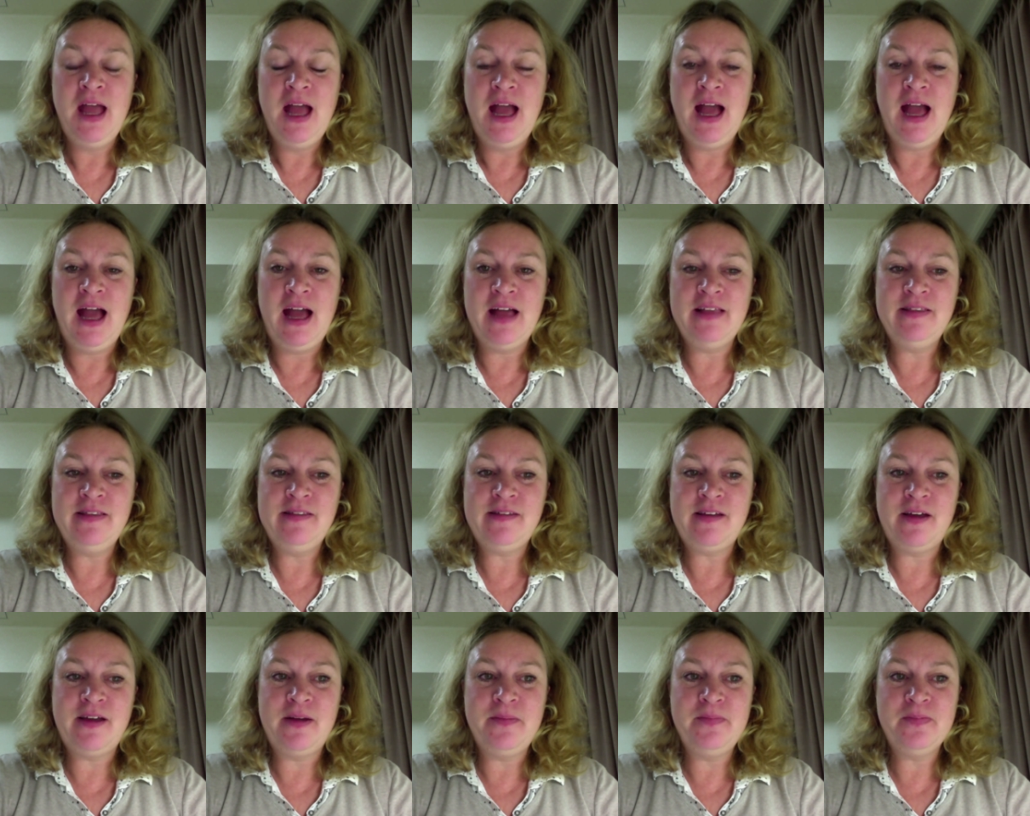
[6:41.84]

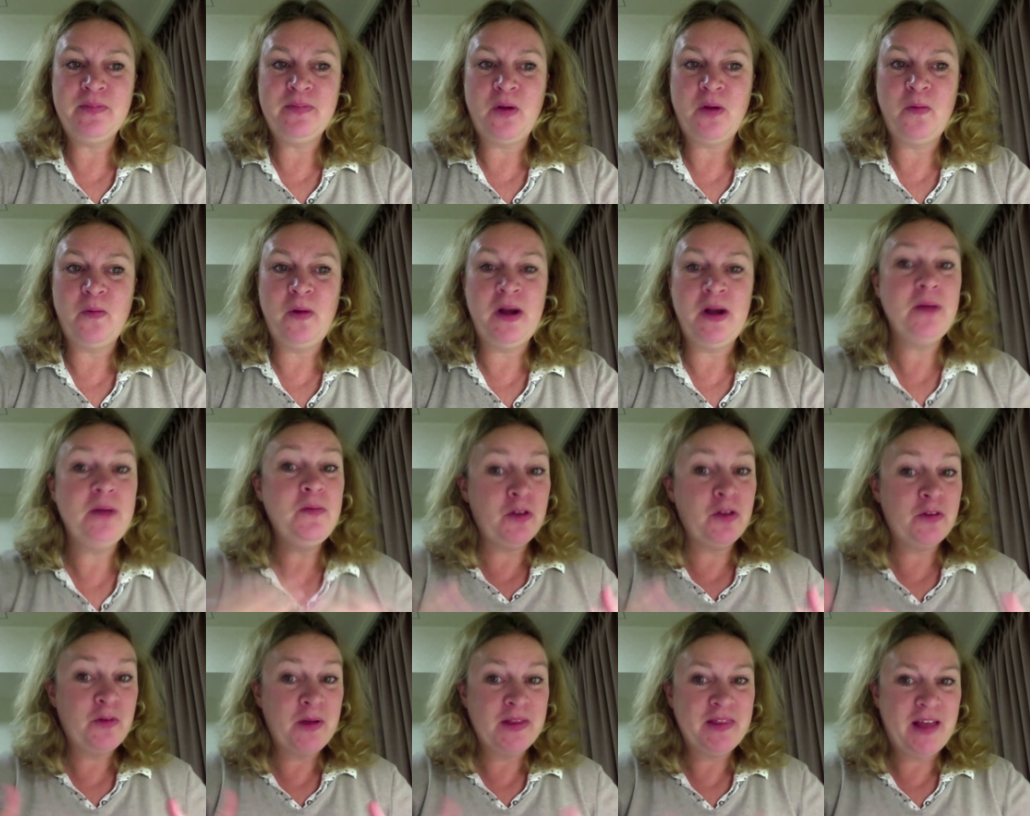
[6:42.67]
And um, when I'm
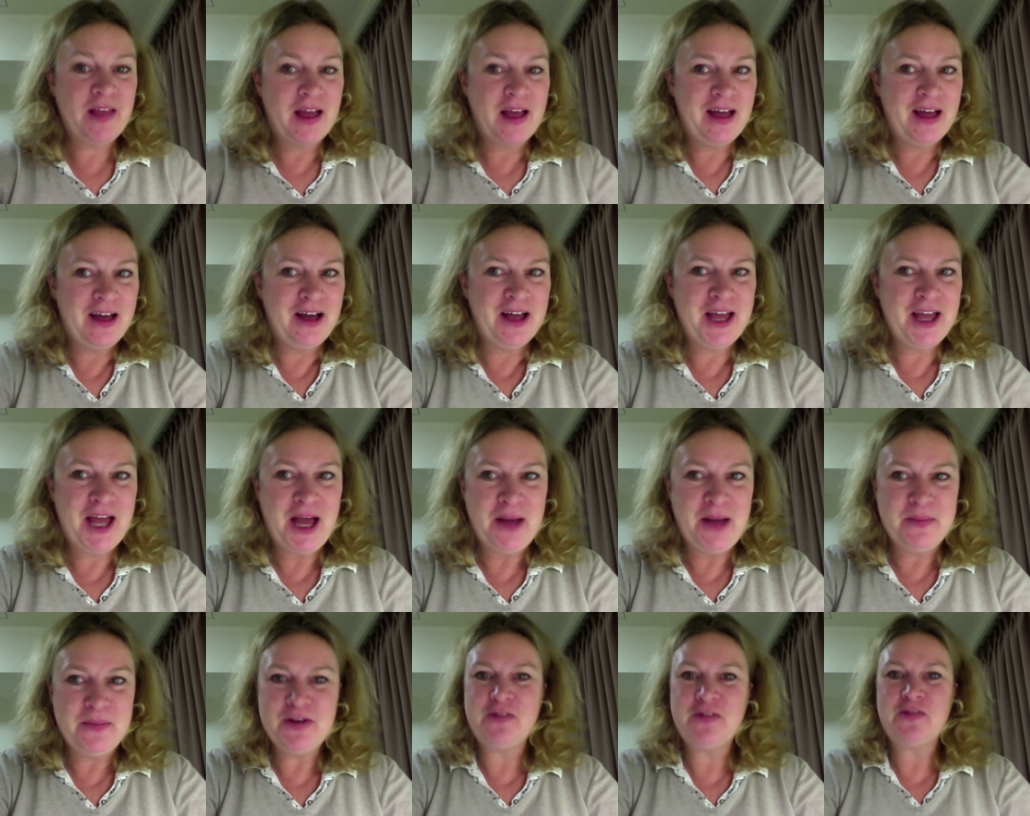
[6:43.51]
not doing that, I
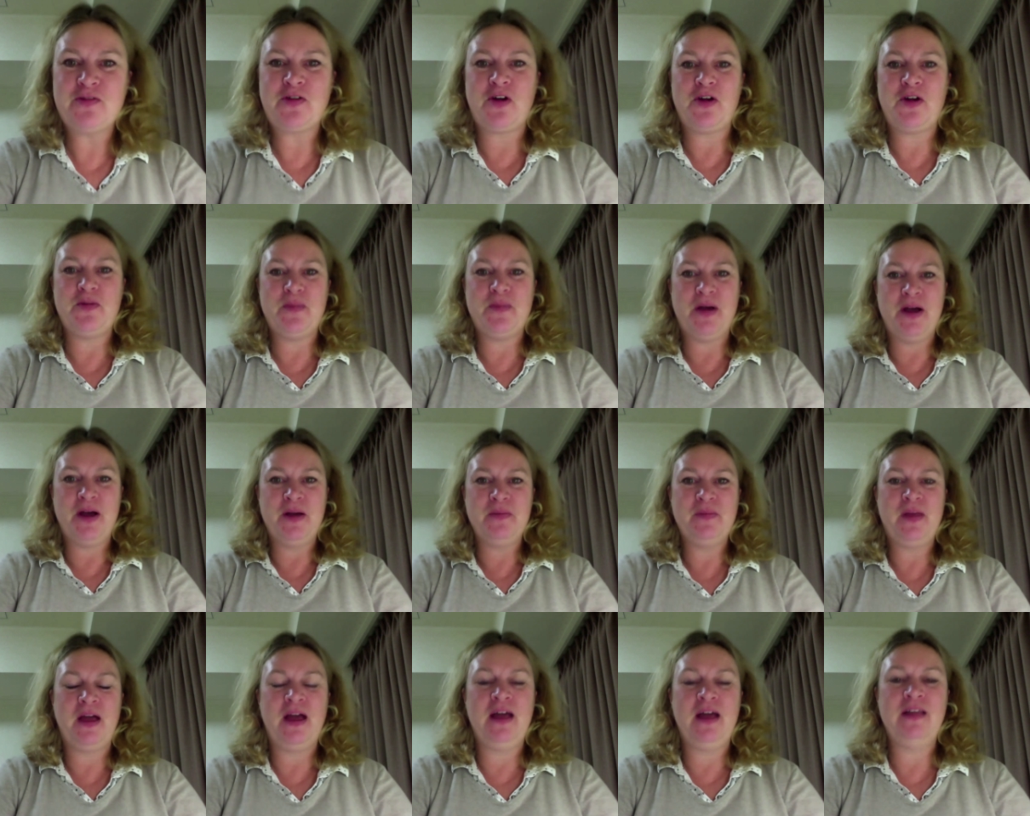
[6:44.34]
am an astronomer
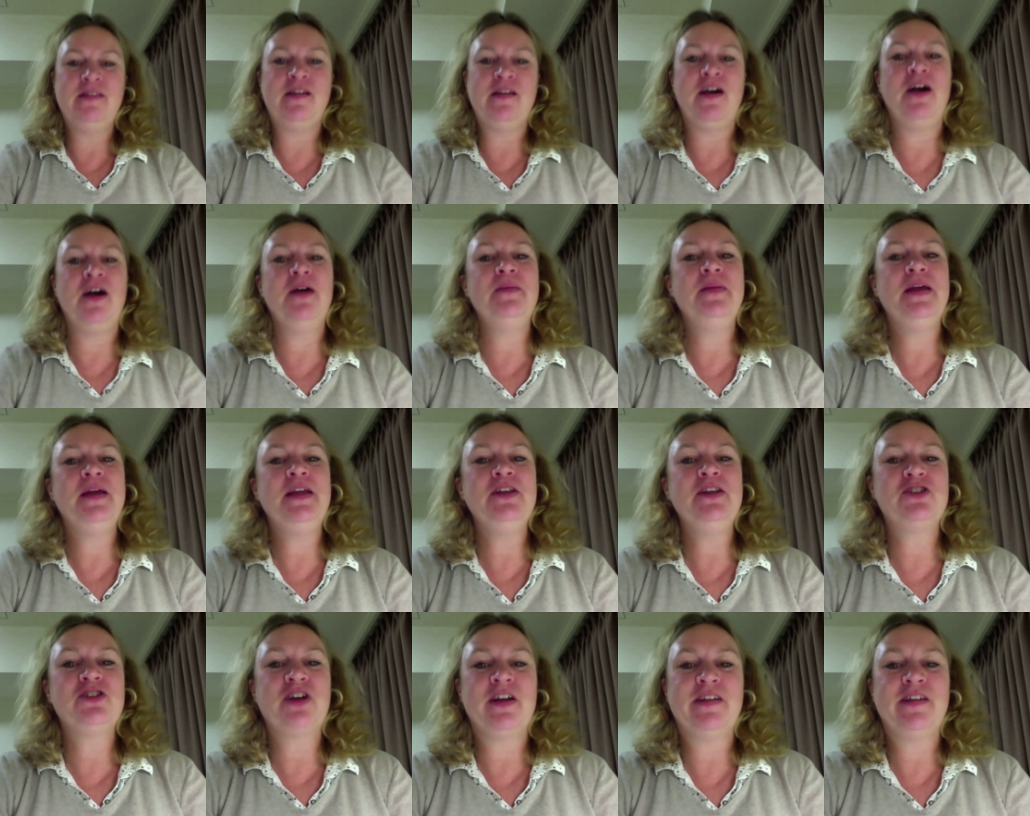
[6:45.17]
and I'm
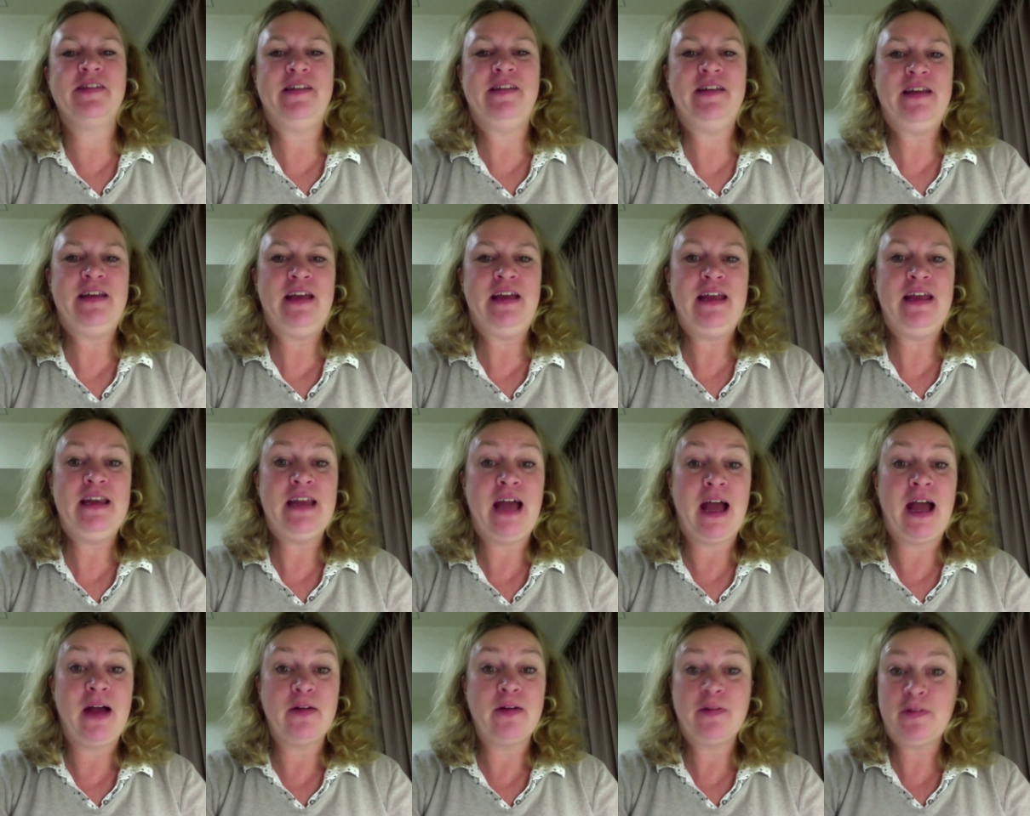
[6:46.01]
interested in
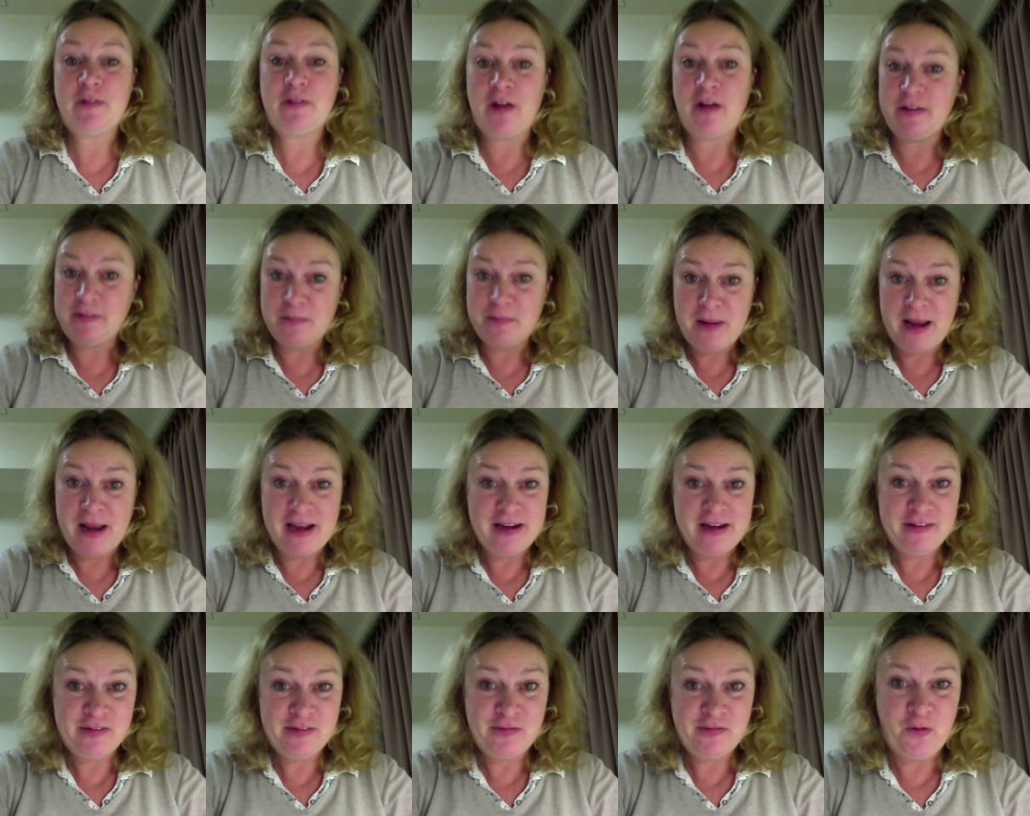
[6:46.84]
how stars and
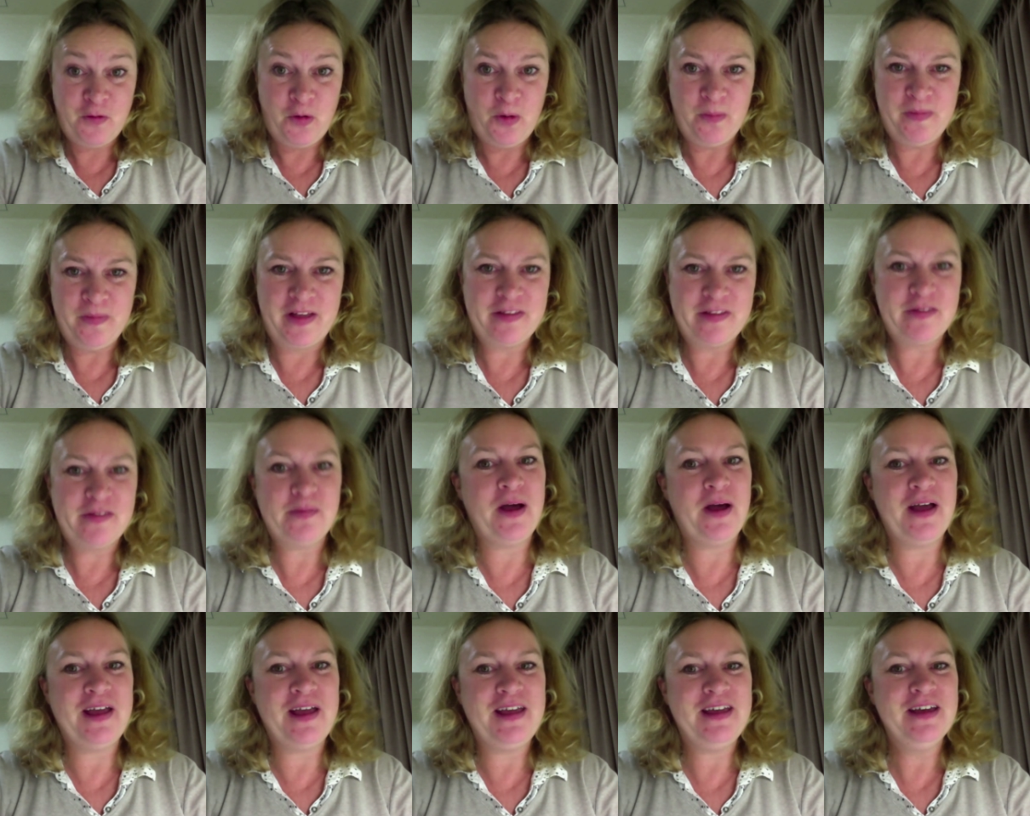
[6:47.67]
planets form. That's
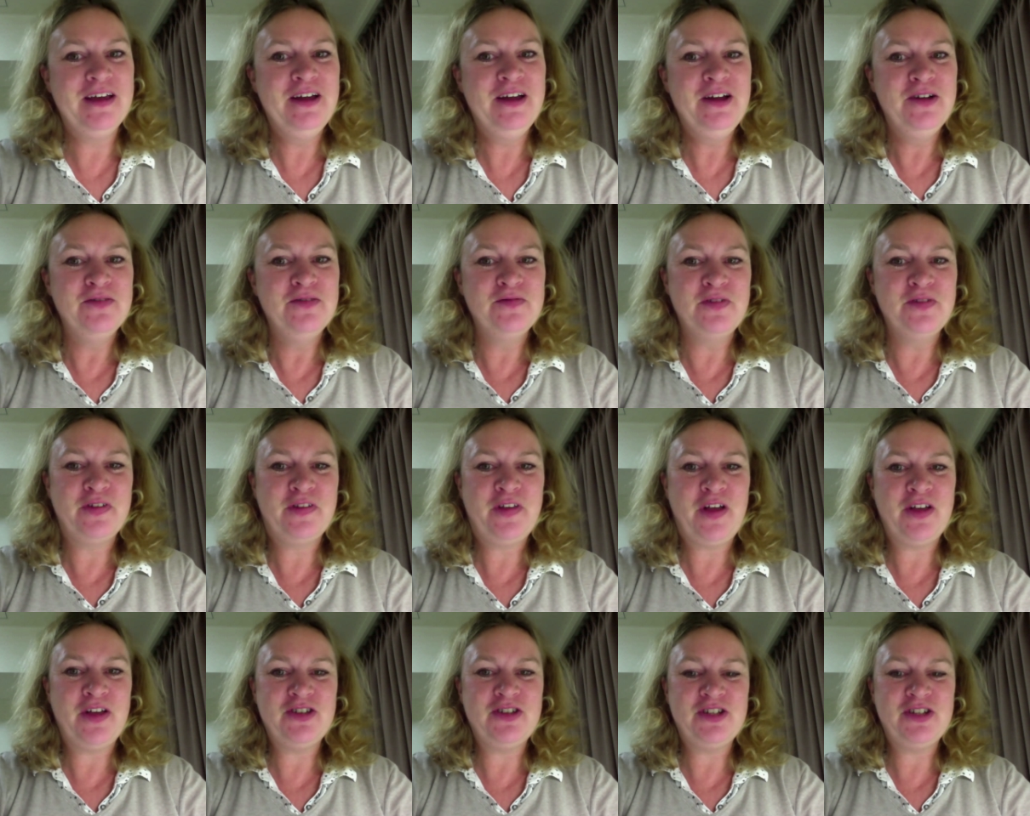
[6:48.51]
my
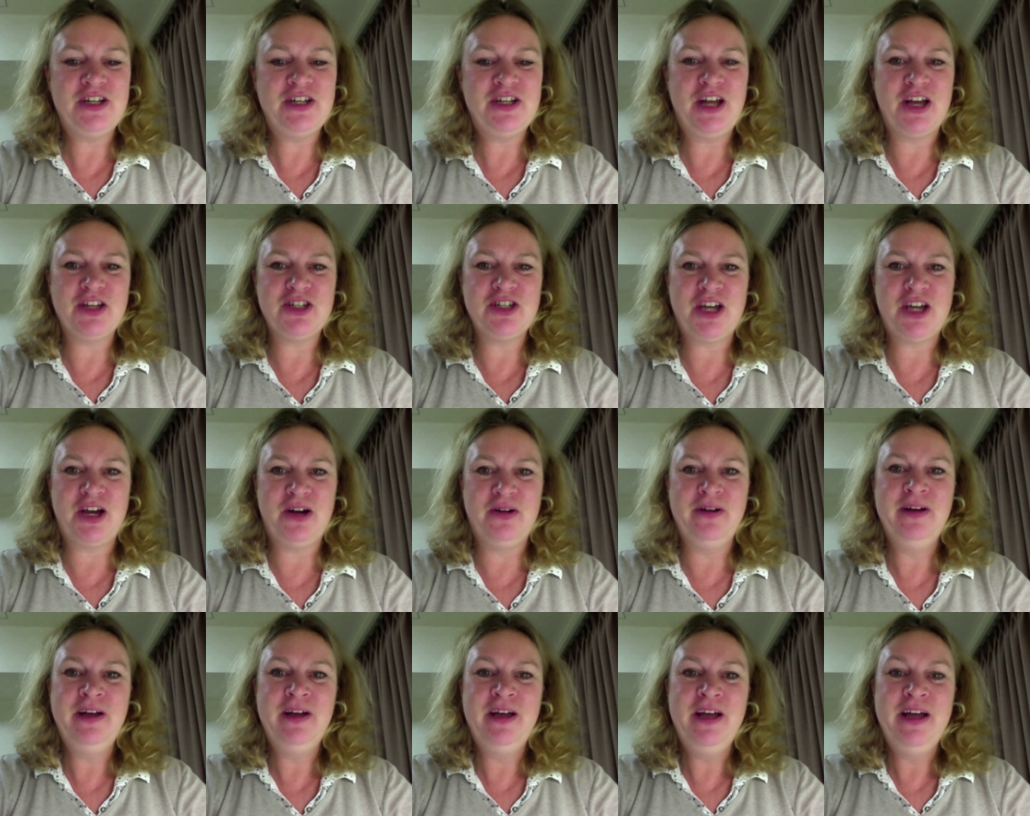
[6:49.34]
research in a
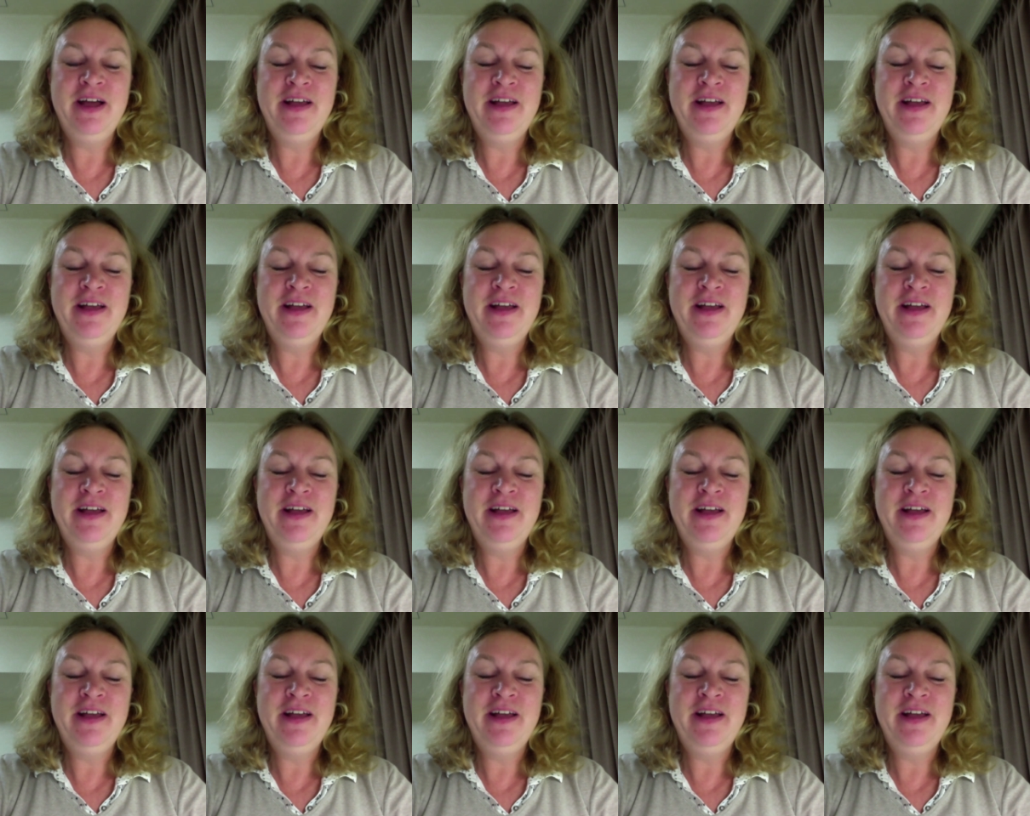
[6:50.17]
nutshell.